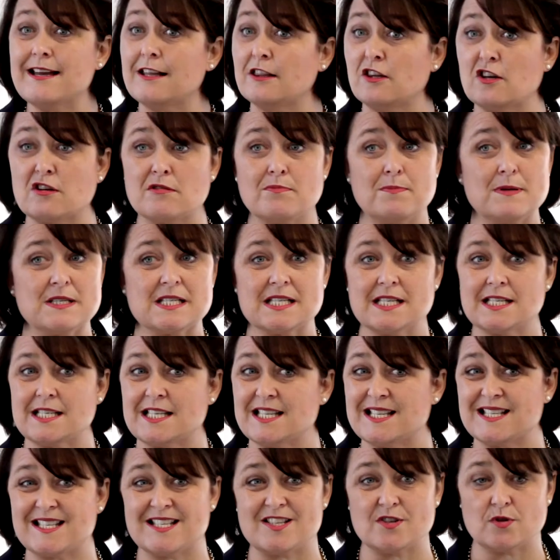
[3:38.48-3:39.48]
A lot of
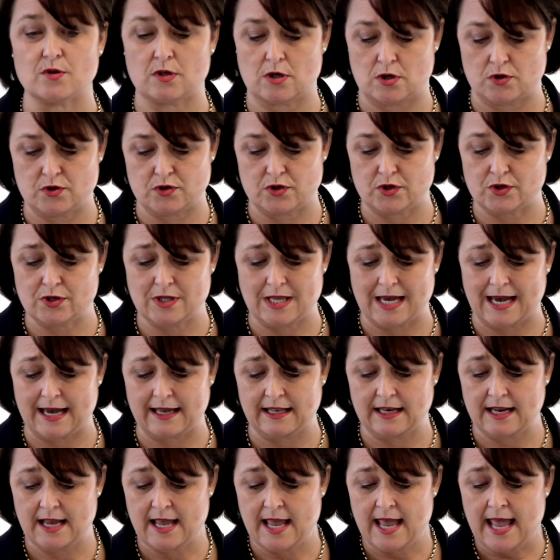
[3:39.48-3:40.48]
businesses still don't do that.
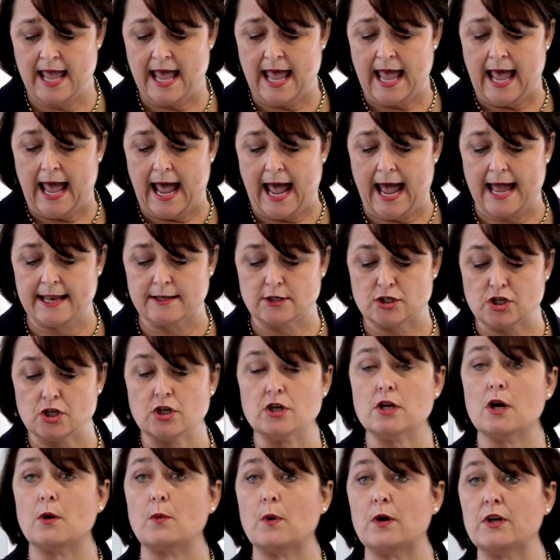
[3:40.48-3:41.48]
And do you
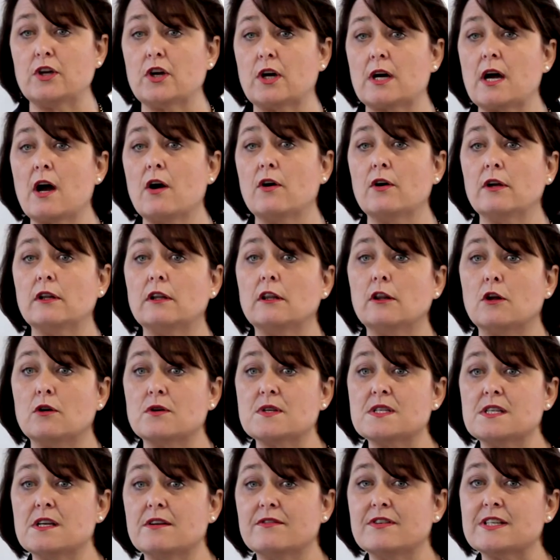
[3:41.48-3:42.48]
know what your current long
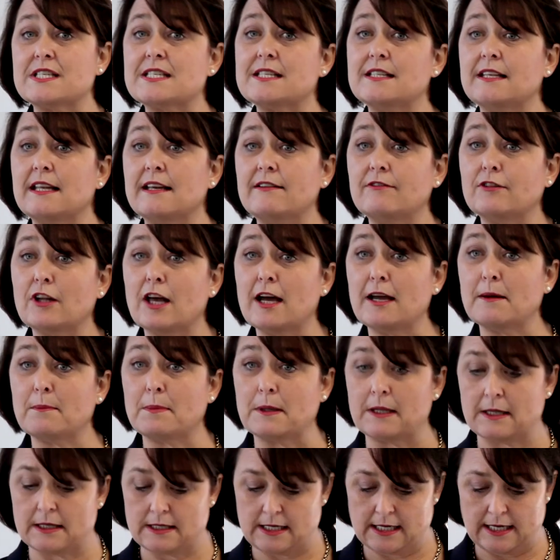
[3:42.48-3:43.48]
service leave
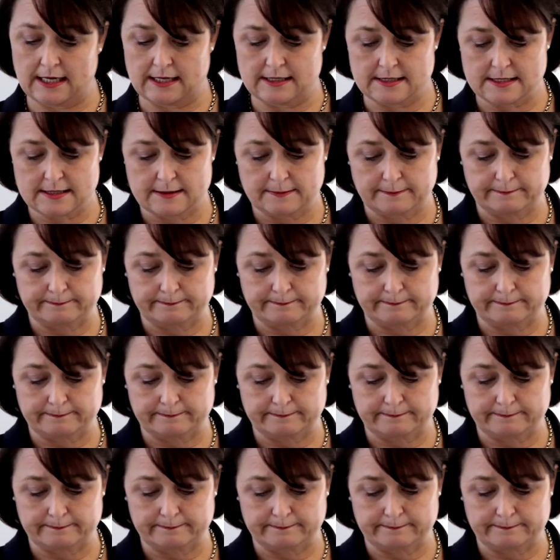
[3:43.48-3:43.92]
liability is?